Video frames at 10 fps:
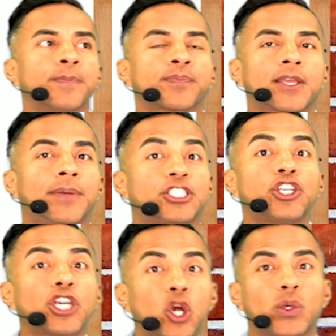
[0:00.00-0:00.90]
But you
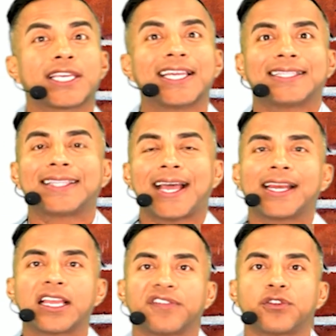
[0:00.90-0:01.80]
can only get that
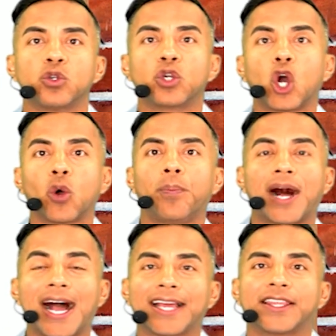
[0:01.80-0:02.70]
if you go
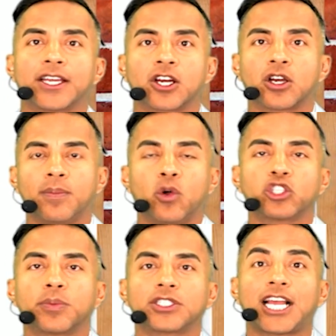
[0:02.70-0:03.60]
by there
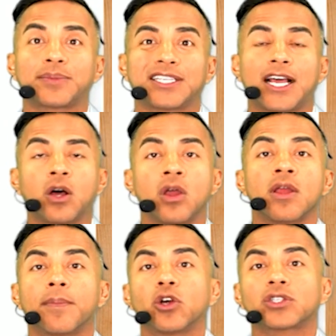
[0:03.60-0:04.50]
multiple times. And now,
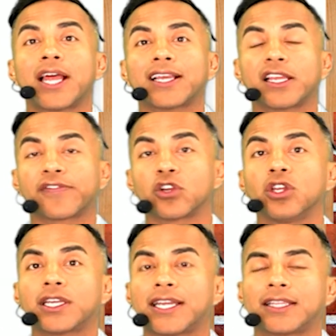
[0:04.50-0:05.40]
most likely, if you're
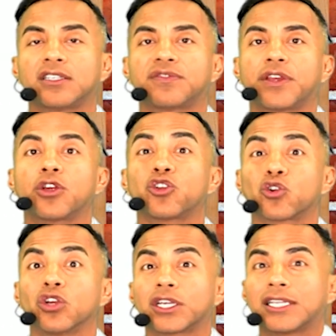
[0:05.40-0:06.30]
looking at this video,
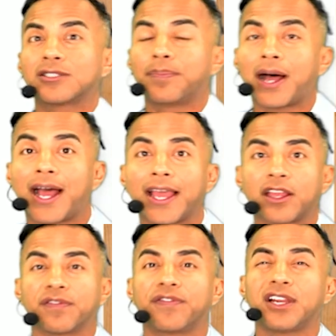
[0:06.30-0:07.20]
you're looking to buy it
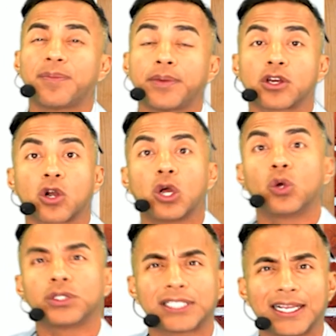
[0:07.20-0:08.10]
and flip it or
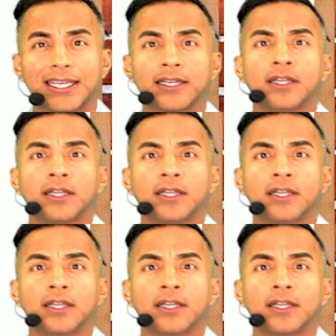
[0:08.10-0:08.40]
wholesale it.